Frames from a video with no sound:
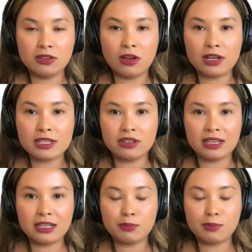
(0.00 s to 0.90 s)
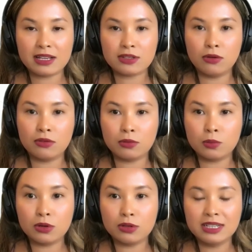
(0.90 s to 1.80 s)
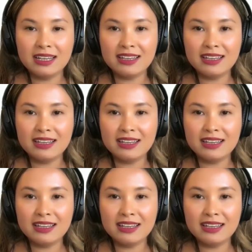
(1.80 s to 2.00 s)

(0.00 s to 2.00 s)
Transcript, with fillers: laws are getting passed all over the world,